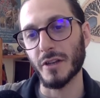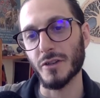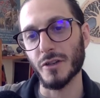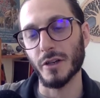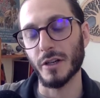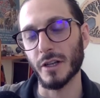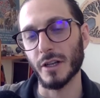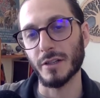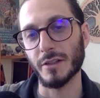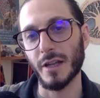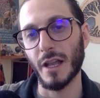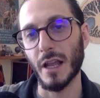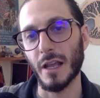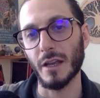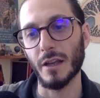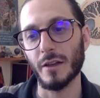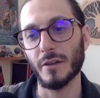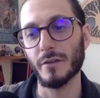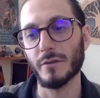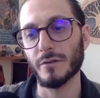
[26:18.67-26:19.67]
that you're going to
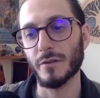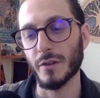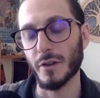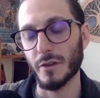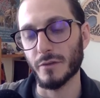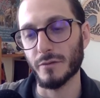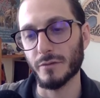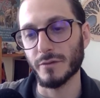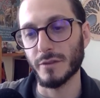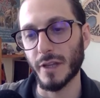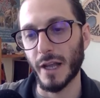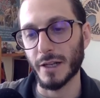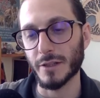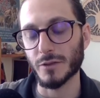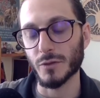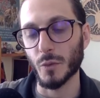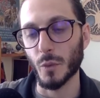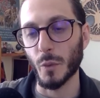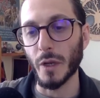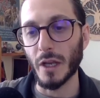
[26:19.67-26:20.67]
take for the
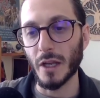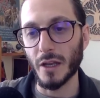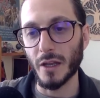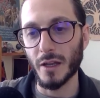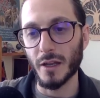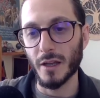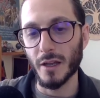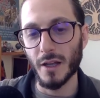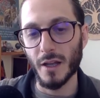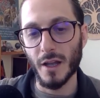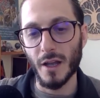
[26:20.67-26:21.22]
next week.